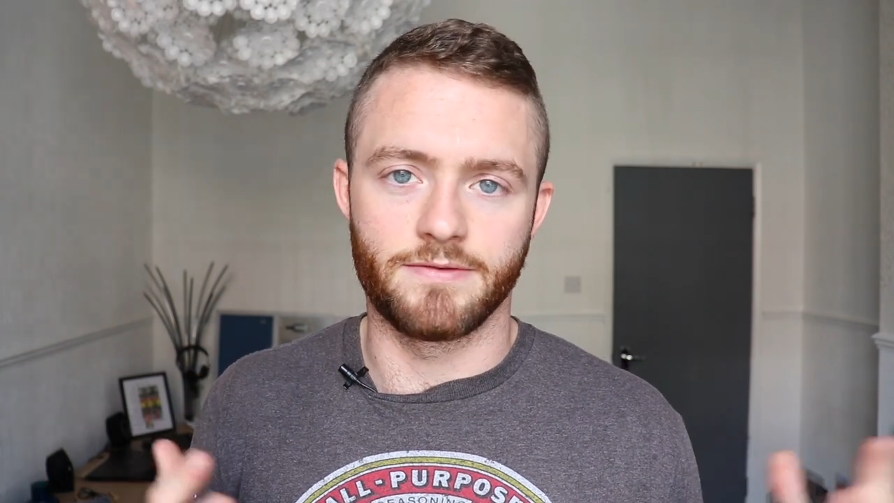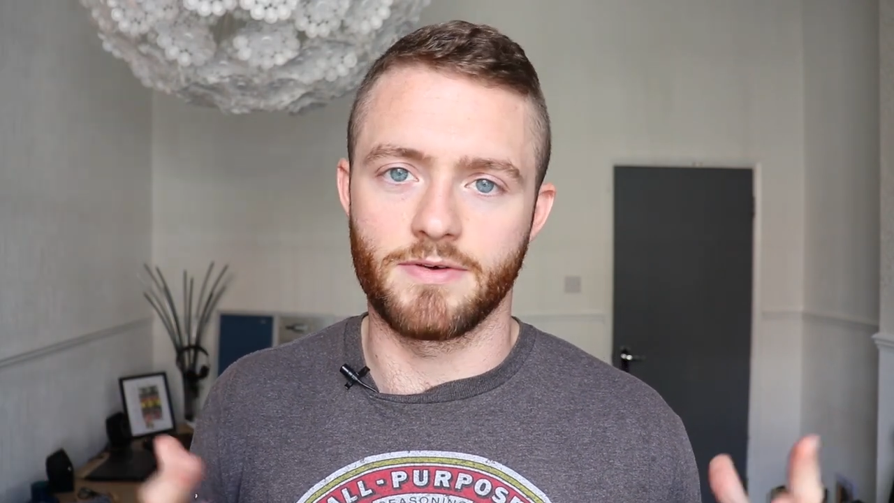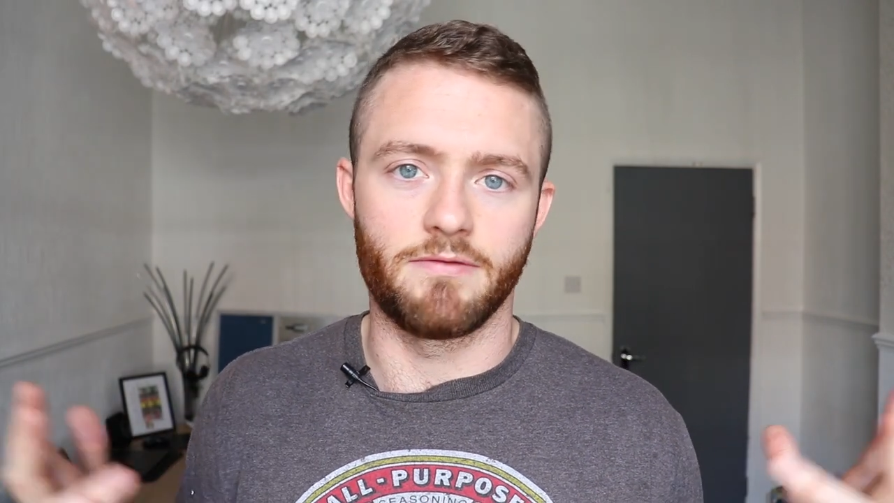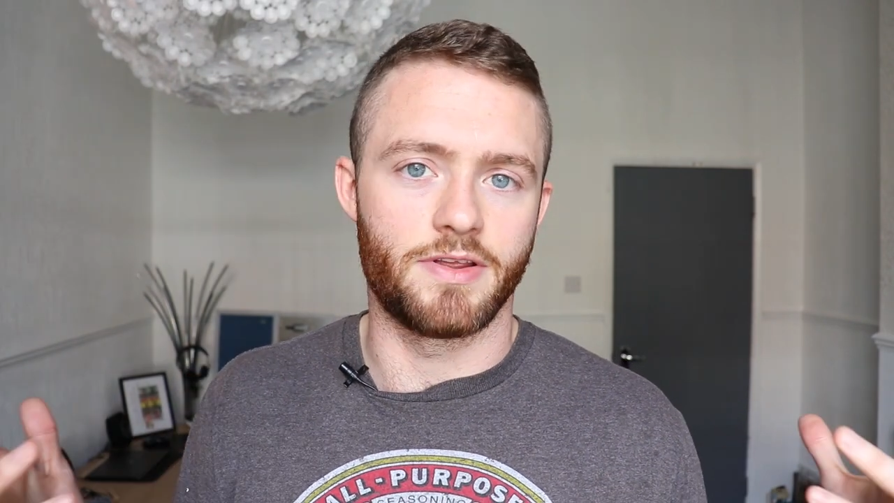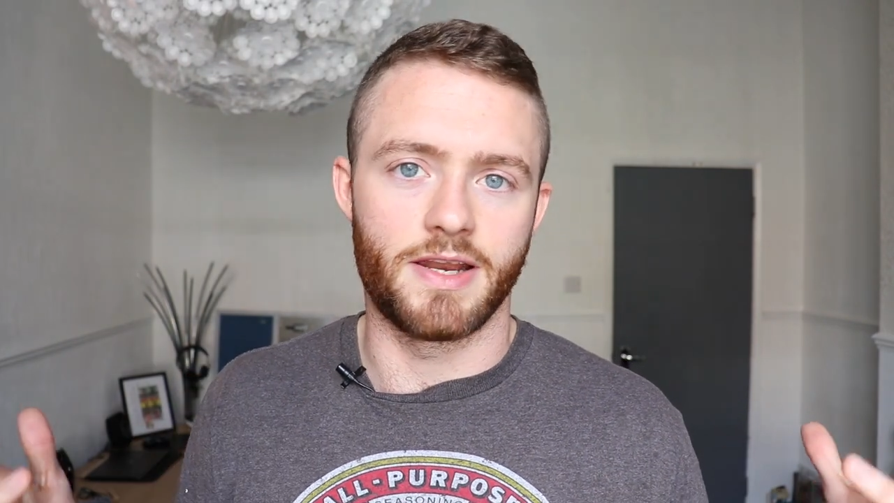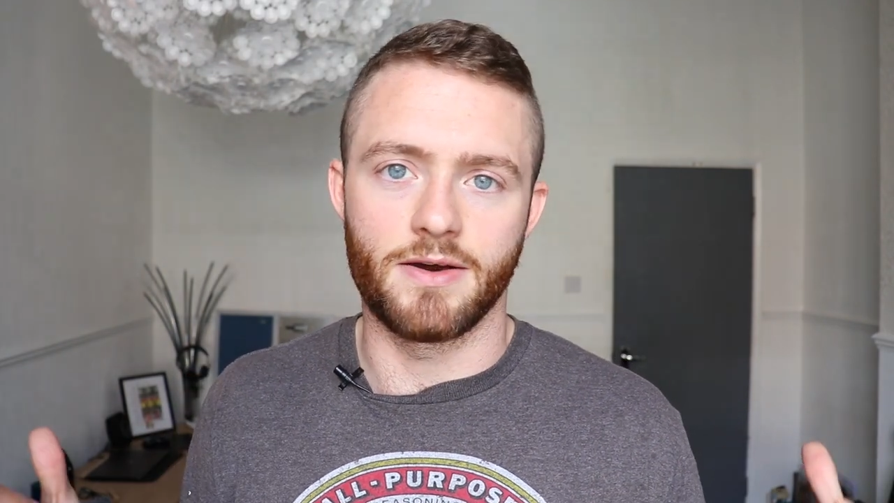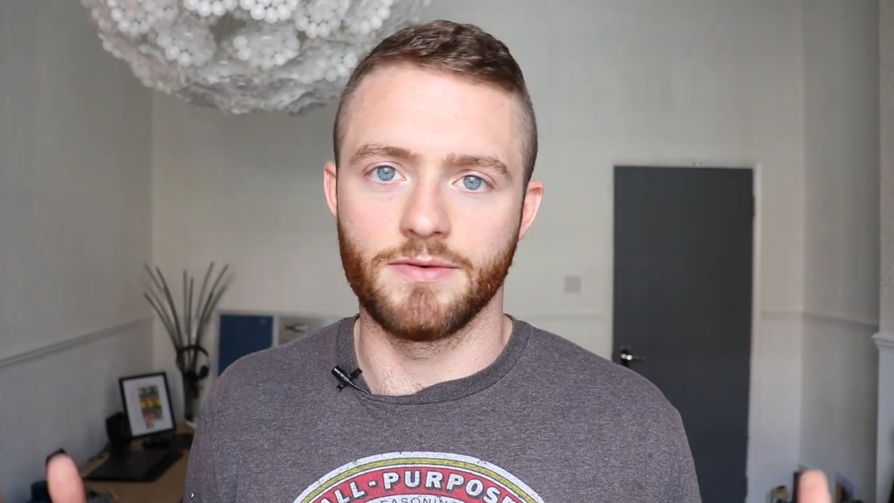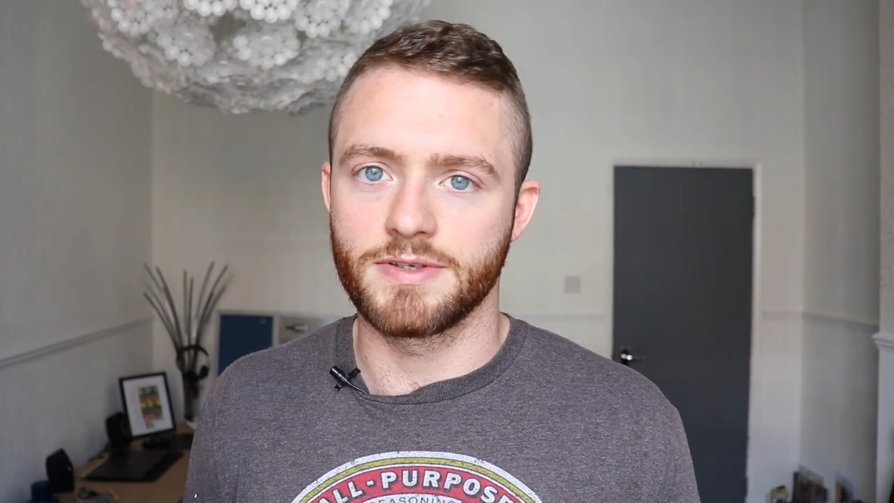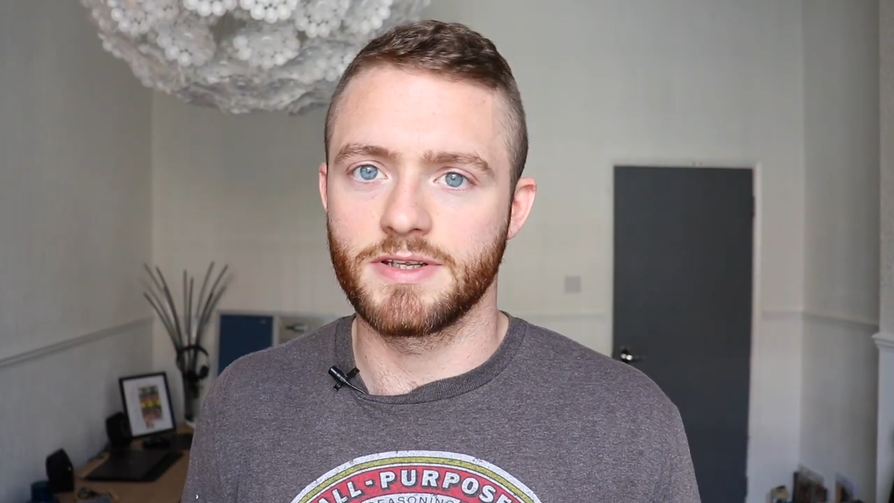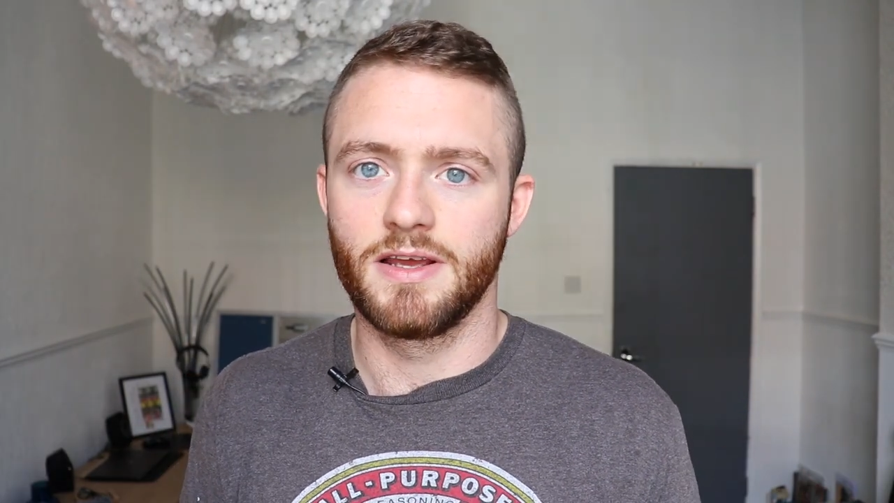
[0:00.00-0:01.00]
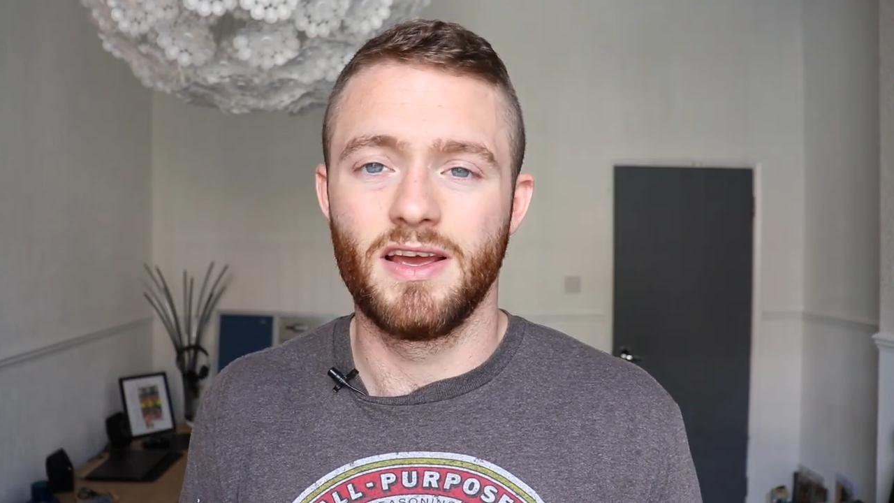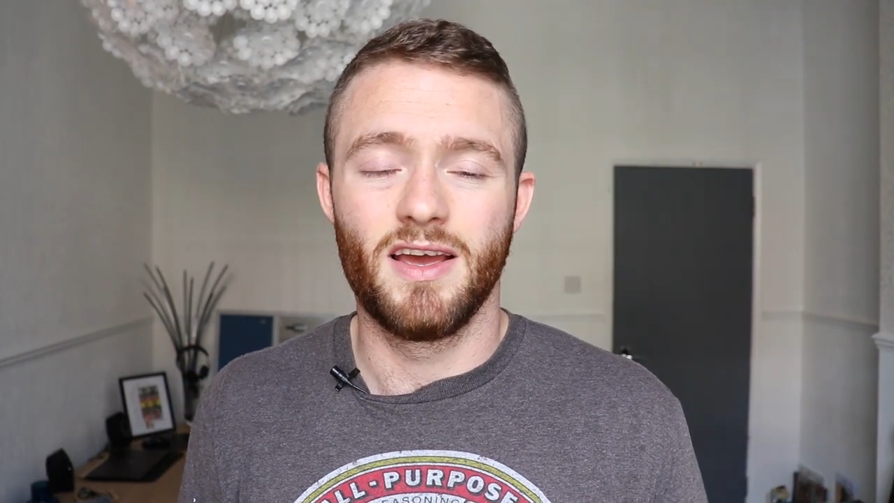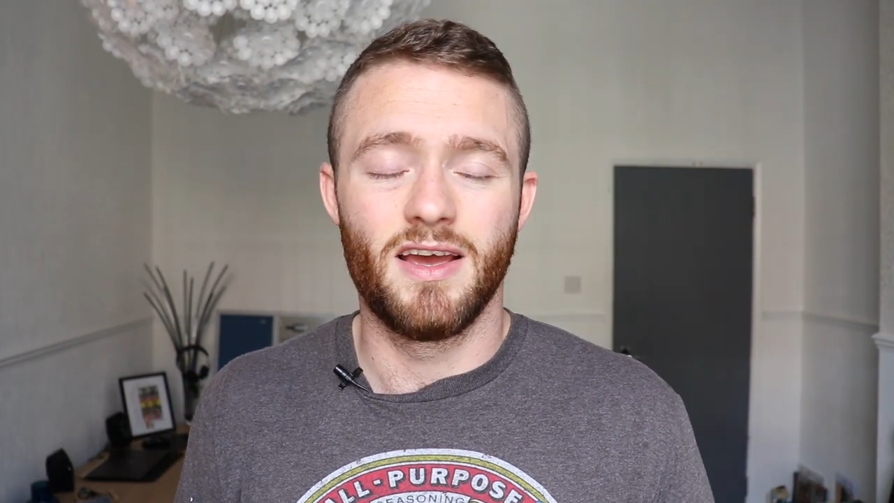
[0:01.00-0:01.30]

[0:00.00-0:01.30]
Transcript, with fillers: and for everything else.